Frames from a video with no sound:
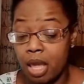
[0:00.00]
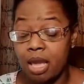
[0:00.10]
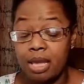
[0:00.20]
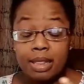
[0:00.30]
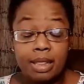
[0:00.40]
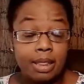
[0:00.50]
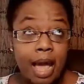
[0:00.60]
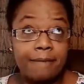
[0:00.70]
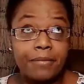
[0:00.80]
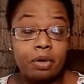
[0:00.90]
I feel
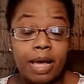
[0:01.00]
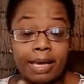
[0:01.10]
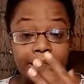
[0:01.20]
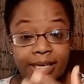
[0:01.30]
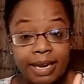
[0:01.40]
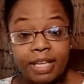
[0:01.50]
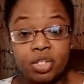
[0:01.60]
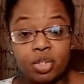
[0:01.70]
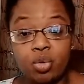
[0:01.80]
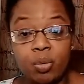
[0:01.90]
like in the next 2
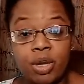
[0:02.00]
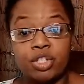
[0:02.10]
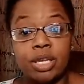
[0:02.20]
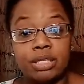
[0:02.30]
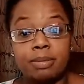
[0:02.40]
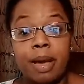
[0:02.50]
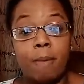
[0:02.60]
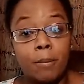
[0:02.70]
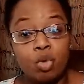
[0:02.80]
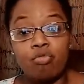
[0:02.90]
weeks, it's about
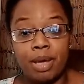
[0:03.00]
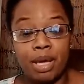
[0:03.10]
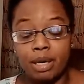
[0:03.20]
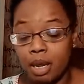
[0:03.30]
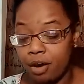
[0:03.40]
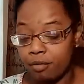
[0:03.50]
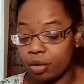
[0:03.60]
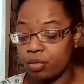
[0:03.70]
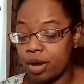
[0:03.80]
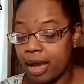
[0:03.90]
movement for you
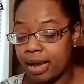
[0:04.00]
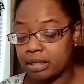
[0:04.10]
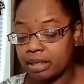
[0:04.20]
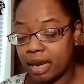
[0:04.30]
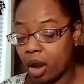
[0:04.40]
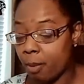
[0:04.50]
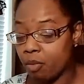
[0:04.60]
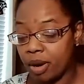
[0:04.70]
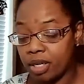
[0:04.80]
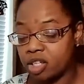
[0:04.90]
guys. Like, I'm ready to
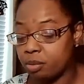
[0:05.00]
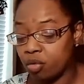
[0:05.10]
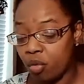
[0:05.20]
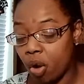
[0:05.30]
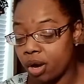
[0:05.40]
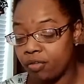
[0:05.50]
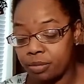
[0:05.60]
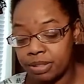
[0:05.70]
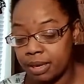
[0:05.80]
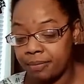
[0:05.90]
move on from
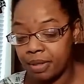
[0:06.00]
something.